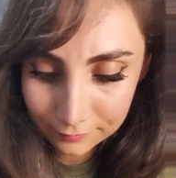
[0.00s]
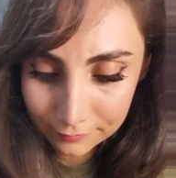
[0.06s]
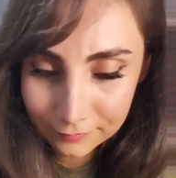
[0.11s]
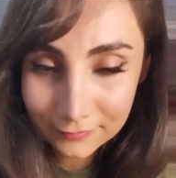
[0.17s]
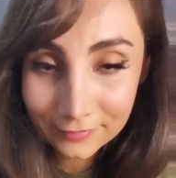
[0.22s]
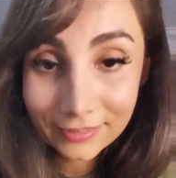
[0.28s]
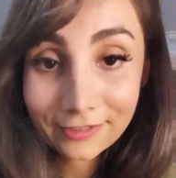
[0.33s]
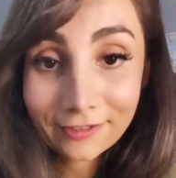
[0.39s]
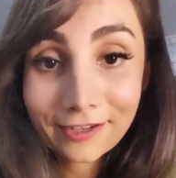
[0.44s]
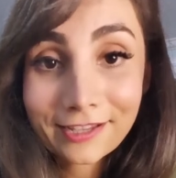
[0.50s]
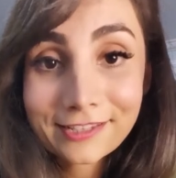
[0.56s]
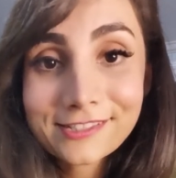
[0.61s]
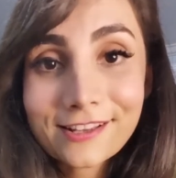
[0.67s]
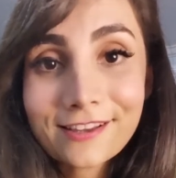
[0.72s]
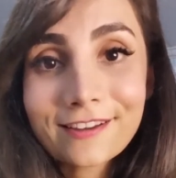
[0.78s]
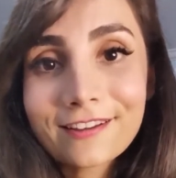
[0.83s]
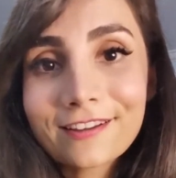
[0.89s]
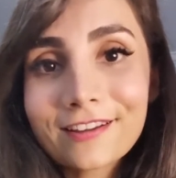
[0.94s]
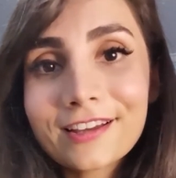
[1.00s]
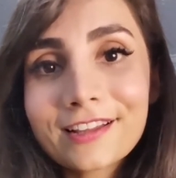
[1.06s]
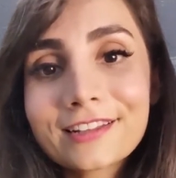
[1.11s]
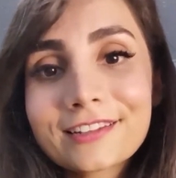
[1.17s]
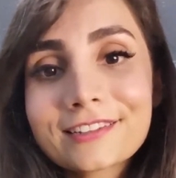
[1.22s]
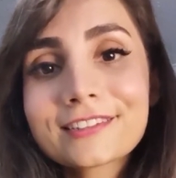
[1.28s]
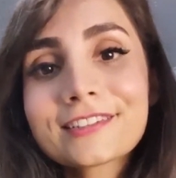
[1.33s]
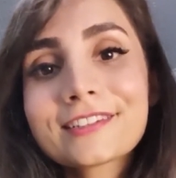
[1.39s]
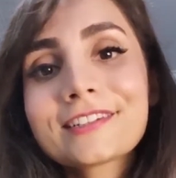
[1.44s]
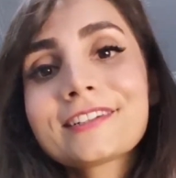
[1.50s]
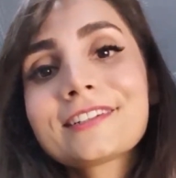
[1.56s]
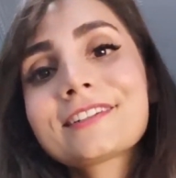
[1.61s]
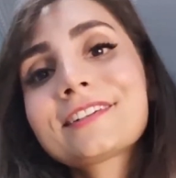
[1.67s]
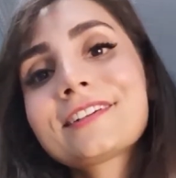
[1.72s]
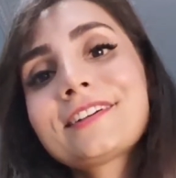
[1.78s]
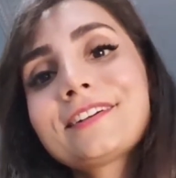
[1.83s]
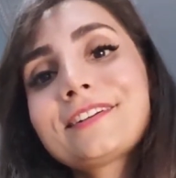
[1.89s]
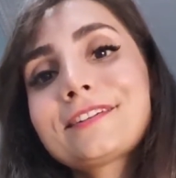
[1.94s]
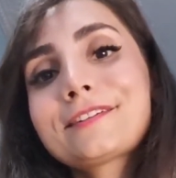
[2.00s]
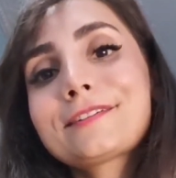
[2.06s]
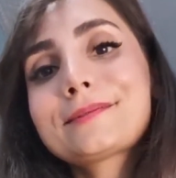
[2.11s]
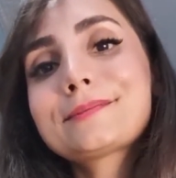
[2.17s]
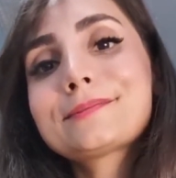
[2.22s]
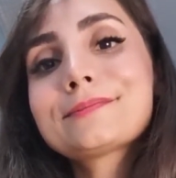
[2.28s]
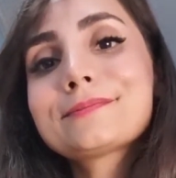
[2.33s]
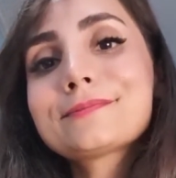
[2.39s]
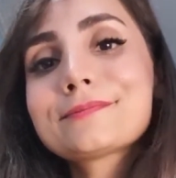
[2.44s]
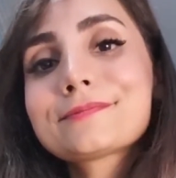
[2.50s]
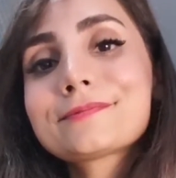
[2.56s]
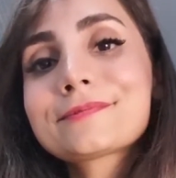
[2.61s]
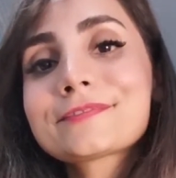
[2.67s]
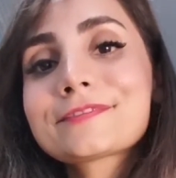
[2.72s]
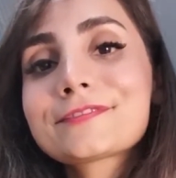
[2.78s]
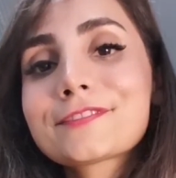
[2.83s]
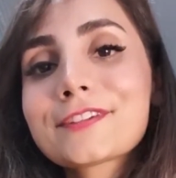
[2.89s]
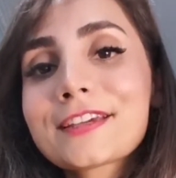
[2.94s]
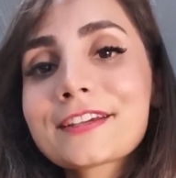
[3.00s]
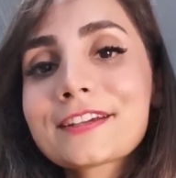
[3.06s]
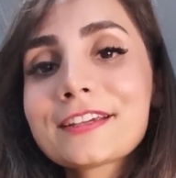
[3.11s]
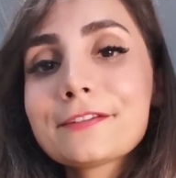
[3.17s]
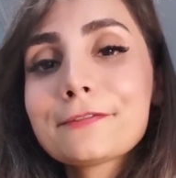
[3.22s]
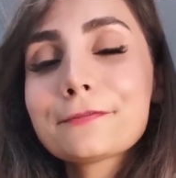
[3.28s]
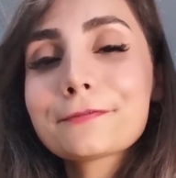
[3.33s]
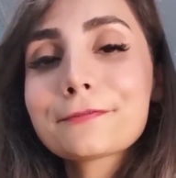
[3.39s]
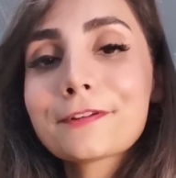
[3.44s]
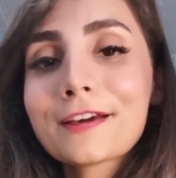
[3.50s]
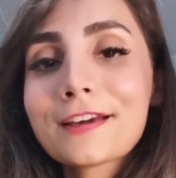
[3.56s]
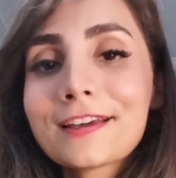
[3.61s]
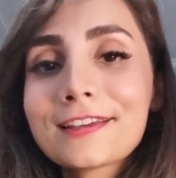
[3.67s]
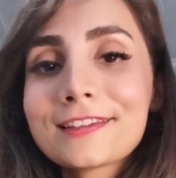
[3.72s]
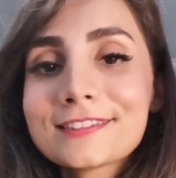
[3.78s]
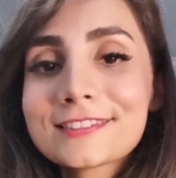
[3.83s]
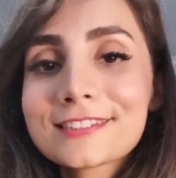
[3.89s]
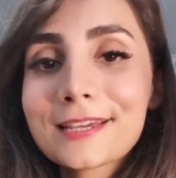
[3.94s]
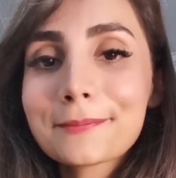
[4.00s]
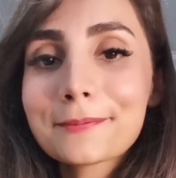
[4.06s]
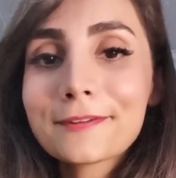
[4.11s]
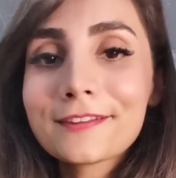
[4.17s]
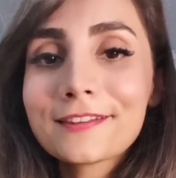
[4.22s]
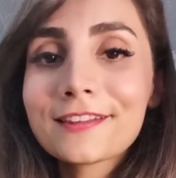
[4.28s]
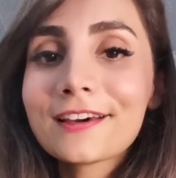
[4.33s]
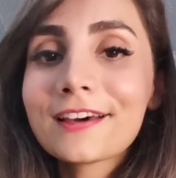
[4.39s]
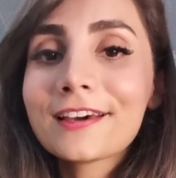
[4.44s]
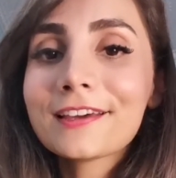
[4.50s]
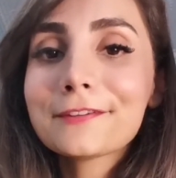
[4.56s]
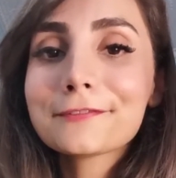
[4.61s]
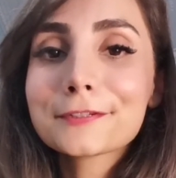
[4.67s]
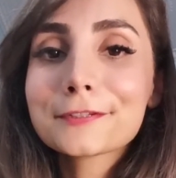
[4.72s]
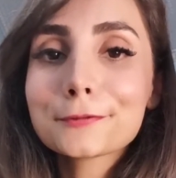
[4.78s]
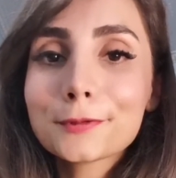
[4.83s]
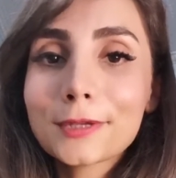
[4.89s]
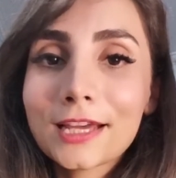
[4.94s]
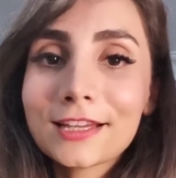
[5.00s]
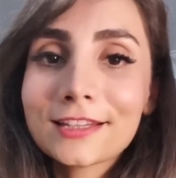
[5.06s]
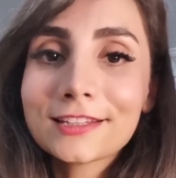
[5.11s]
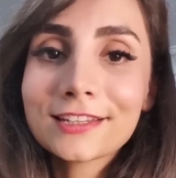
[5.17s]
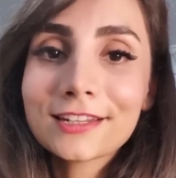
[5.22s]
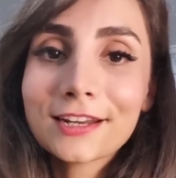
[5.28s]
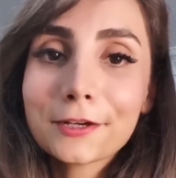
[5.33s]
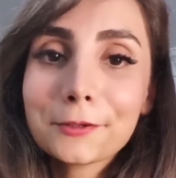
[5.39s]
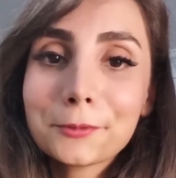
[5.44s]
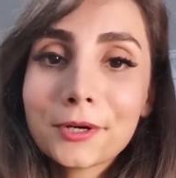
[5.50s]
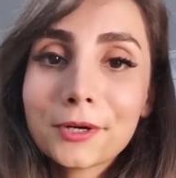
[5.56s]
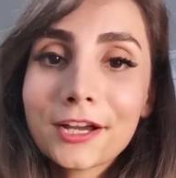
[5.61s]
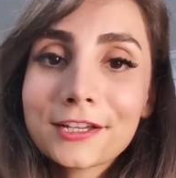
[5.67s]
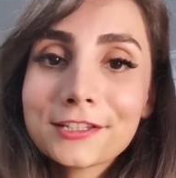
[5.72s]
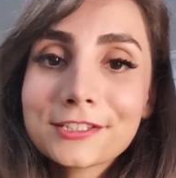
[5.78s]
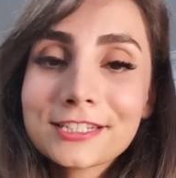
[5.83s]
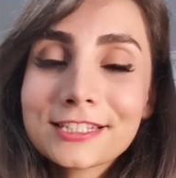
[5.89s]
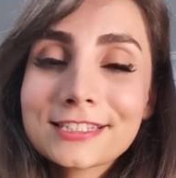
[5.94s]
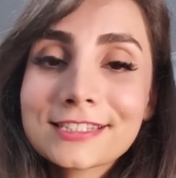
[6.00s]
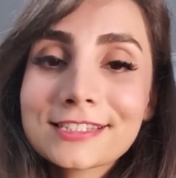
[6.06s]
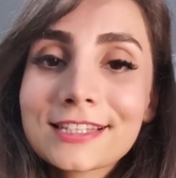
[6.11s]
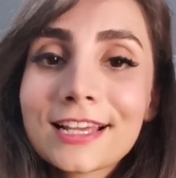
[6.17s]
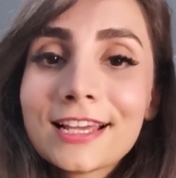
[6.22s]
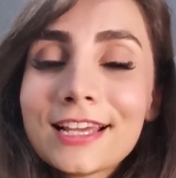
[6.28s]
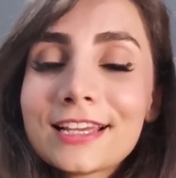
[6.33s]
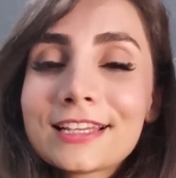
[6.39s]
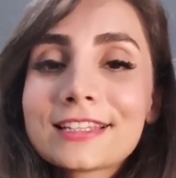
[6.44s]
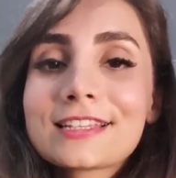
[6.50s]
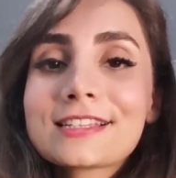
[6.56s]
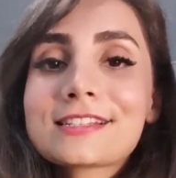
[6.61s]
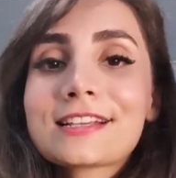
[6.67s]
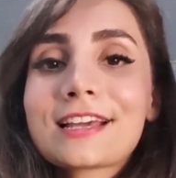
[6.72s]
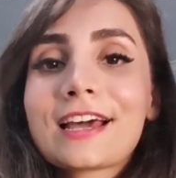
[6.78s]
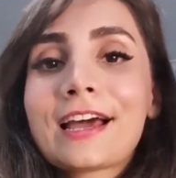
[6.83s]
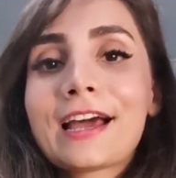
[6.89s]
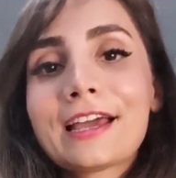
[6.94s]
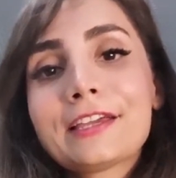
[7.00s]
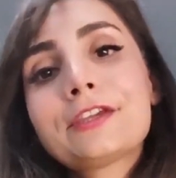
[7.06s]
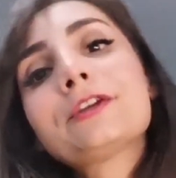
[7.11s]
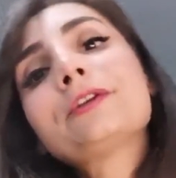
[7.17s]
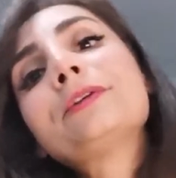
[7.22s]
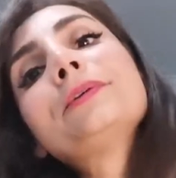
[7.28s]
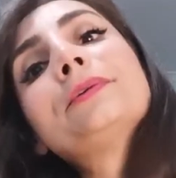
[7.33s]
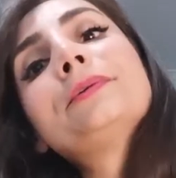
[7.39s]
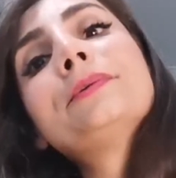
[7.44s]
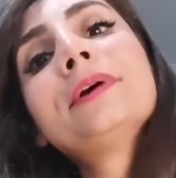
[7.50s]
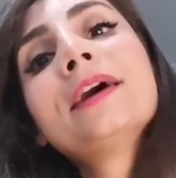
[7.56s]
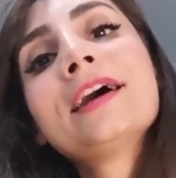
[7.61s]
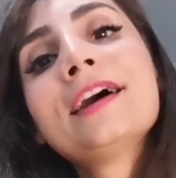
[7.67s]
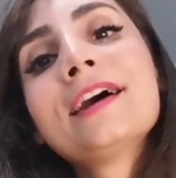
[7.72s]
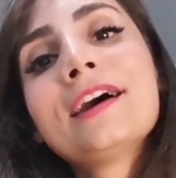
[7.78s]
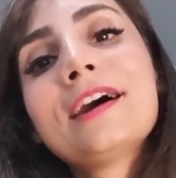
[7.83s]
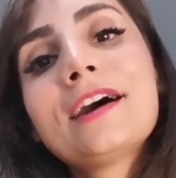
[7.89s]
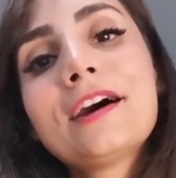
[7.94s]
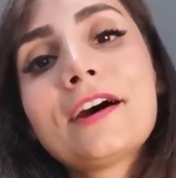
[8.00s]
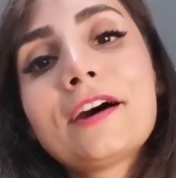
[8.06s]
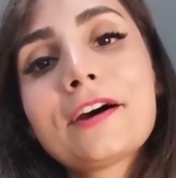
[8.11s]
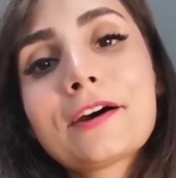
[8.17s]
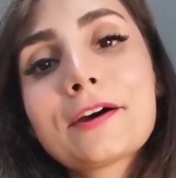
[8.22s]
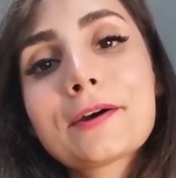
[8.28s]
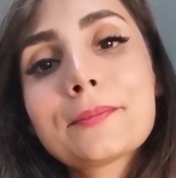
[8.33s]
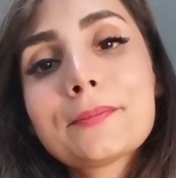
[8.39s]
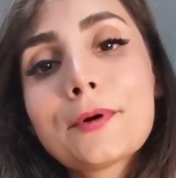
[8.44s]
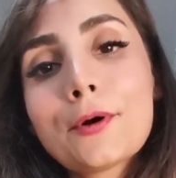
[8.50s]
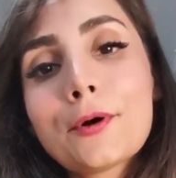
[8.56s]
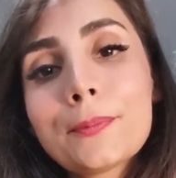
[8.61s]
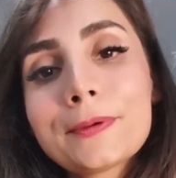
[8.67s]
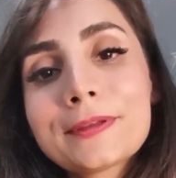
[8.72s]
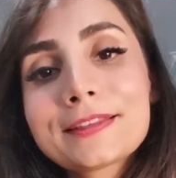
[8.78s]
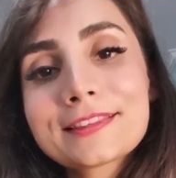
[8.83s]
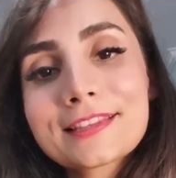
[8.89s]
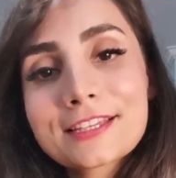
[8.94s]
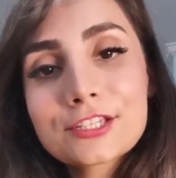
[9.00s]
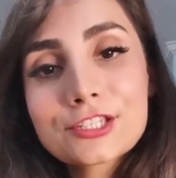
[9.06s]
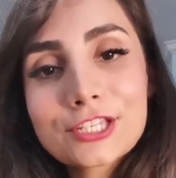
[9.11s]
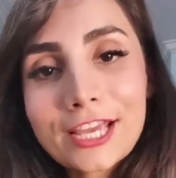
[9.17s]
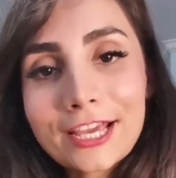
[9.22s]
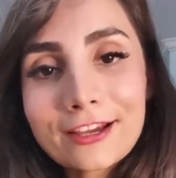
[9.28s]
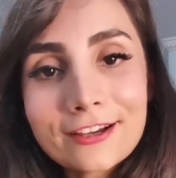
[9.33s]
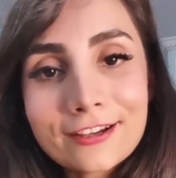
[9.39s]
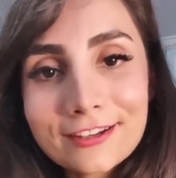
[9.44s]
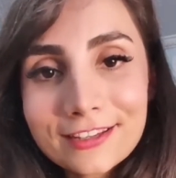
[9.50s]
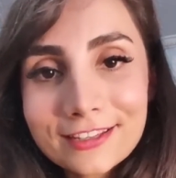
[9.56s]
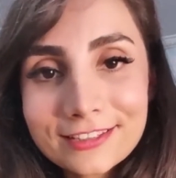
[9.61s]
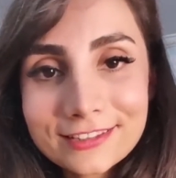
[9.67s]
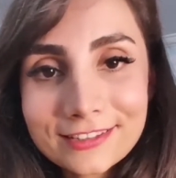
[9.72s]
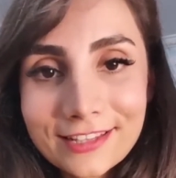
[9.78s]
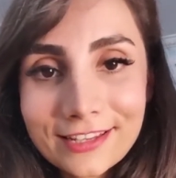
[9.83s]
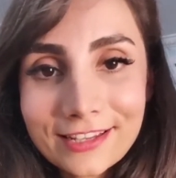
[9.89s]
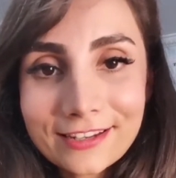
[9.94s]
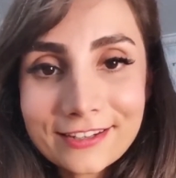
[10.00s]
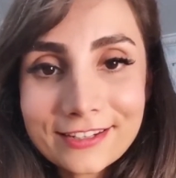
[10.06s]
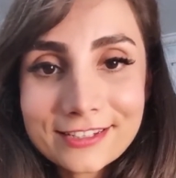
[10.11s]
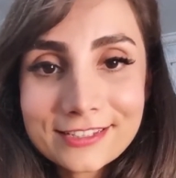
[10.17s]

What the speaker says: You know, I saw another very fun type of live as well that I watch. It's this guy who opened the shell, and there is